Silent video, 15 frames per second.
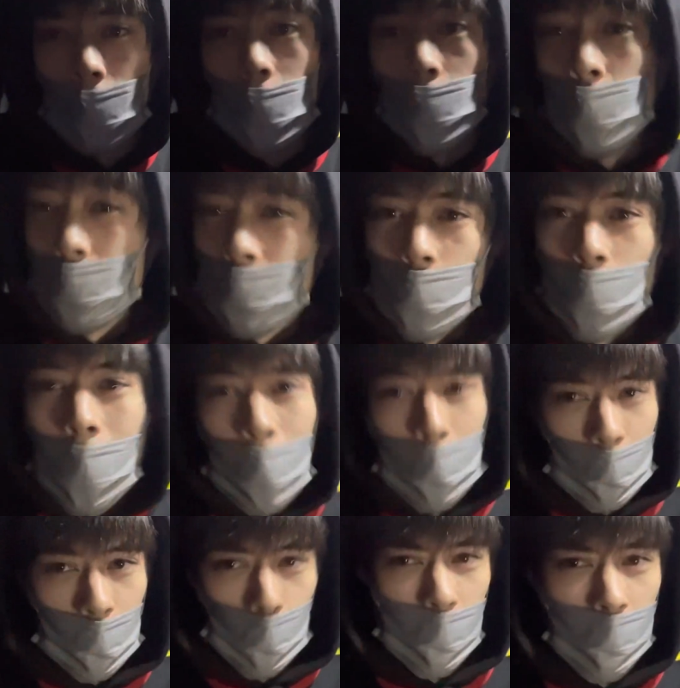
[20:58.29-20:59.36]
We'll see what
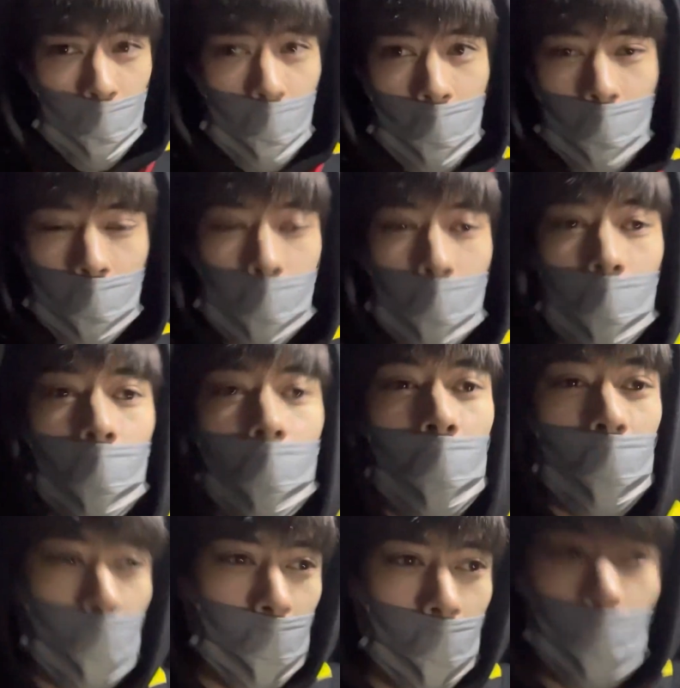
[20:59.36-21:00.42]
happens when it rains though, if
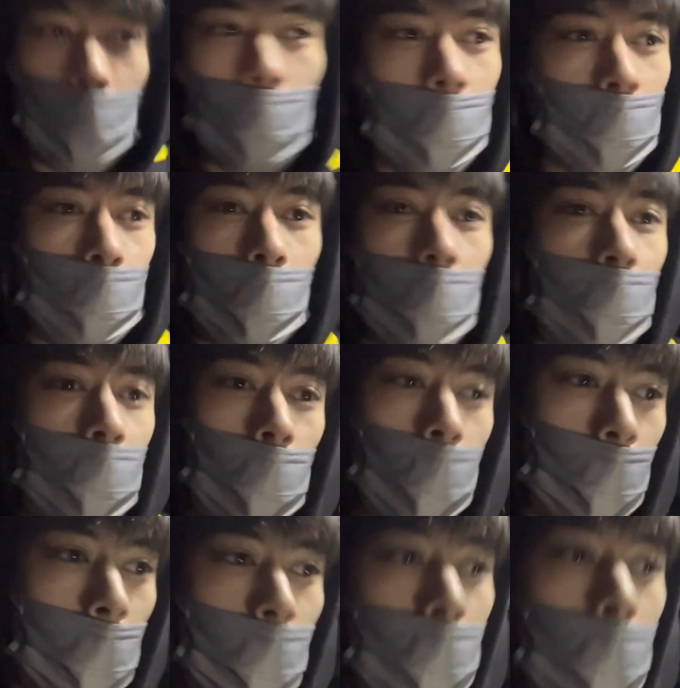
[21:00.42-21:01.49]
it'll wash off or
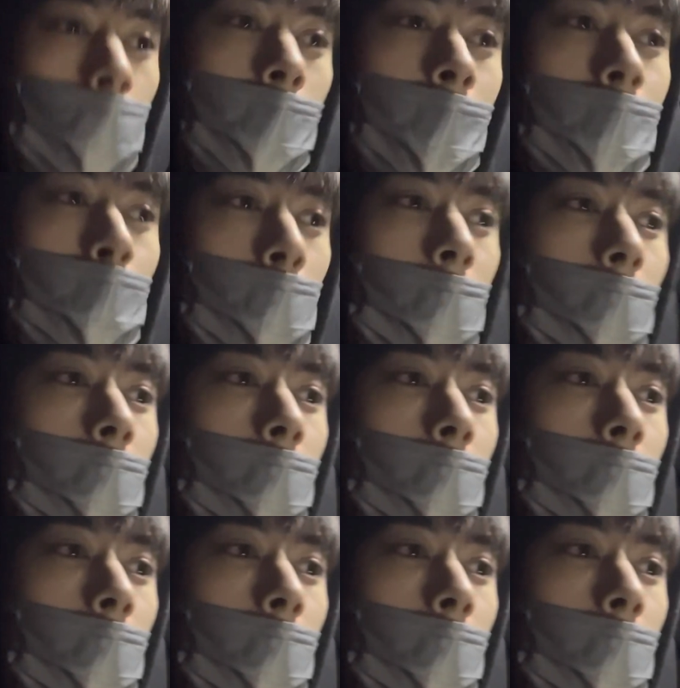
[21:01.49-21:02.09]
whatever. But